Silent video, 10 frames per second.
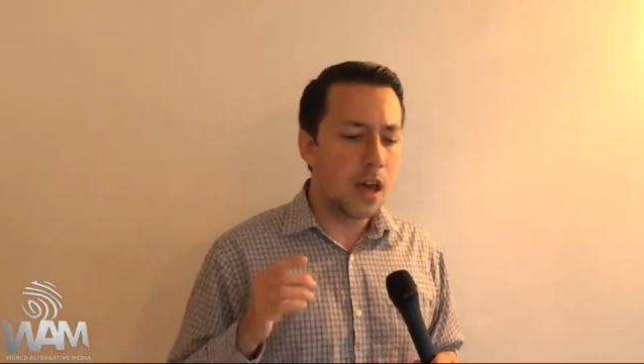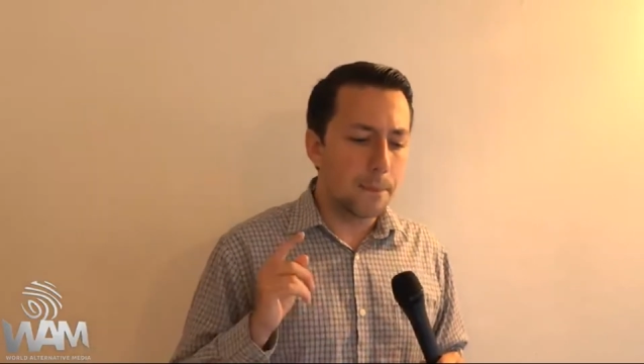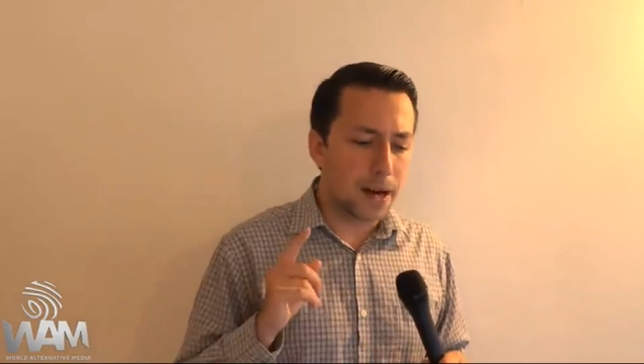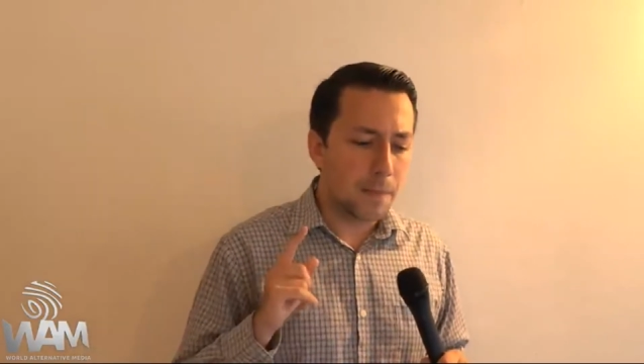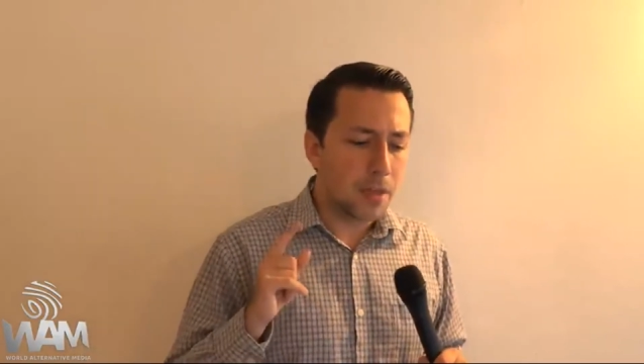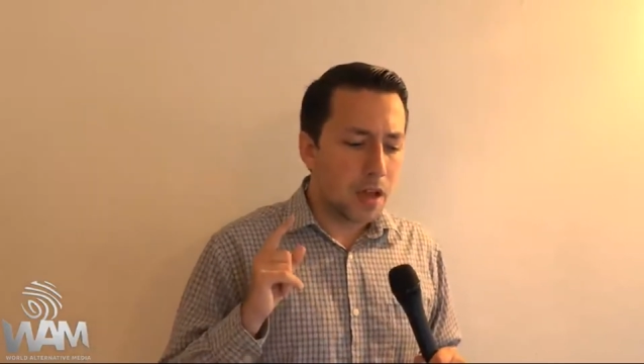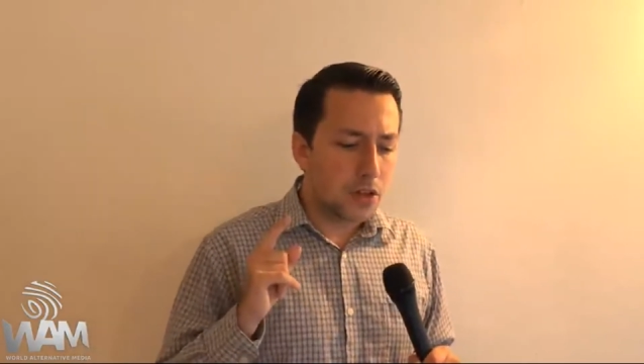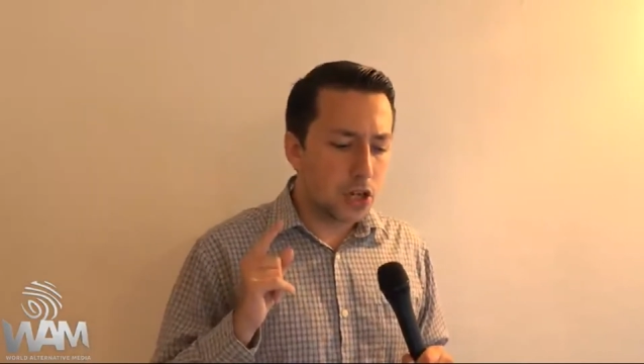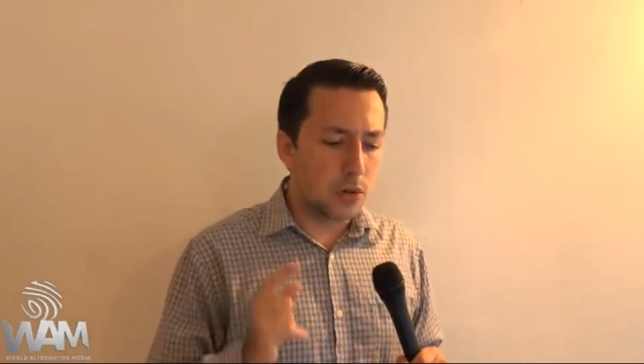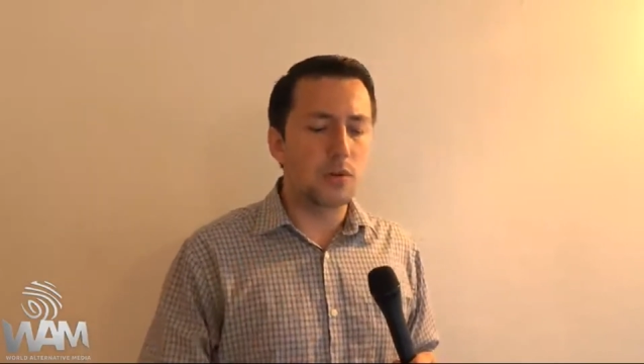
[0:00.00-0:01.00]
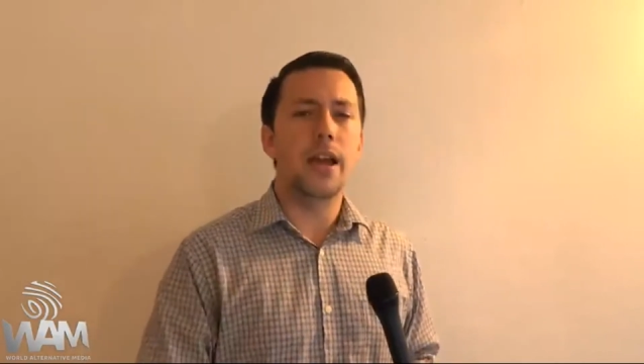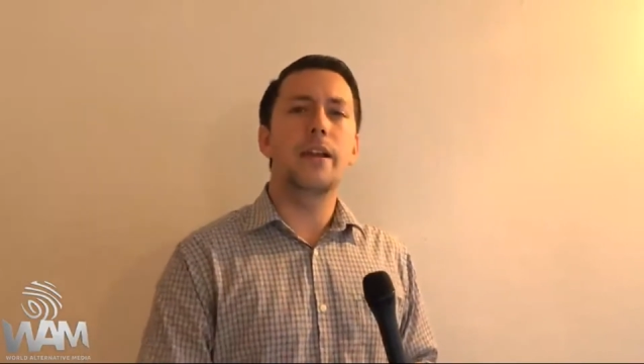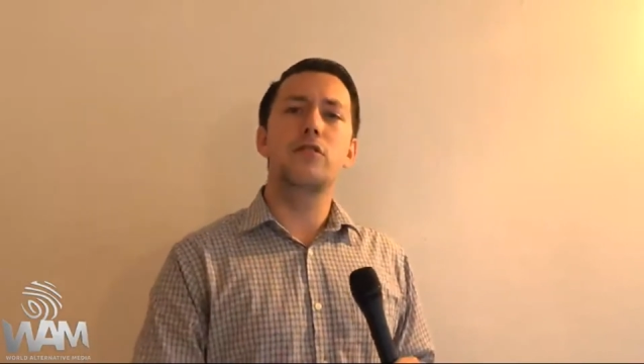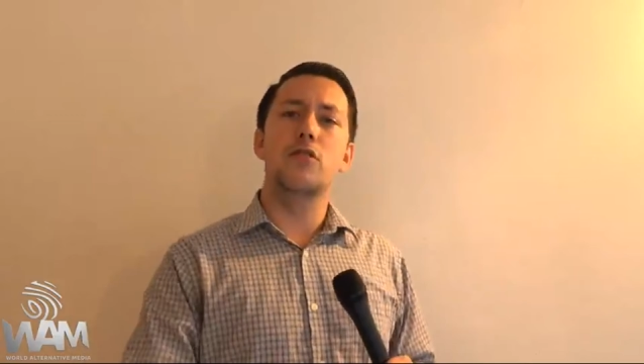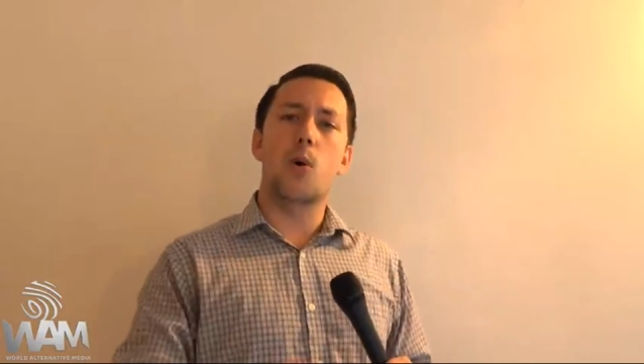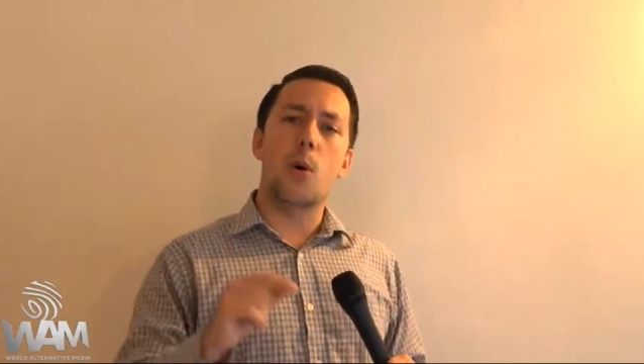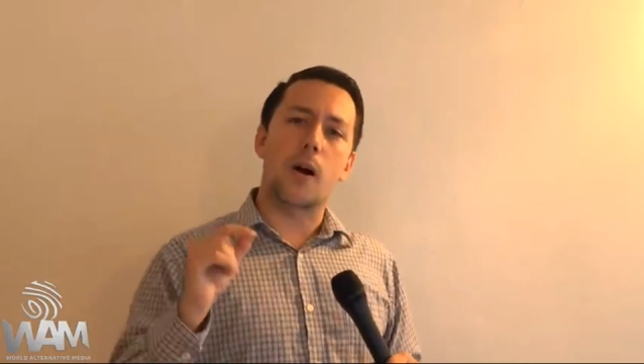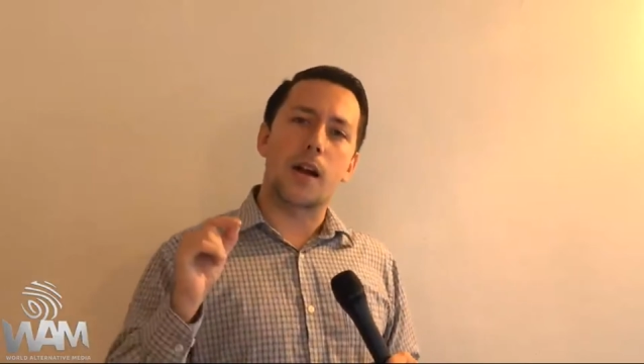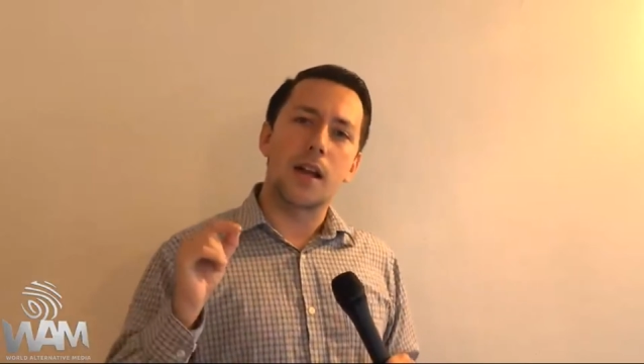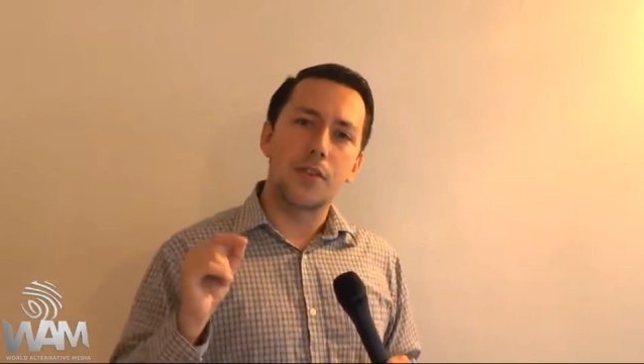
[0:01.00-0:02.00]
But to
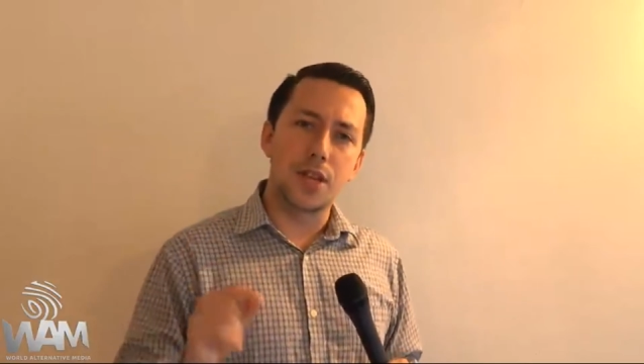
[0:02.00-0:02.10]
ignore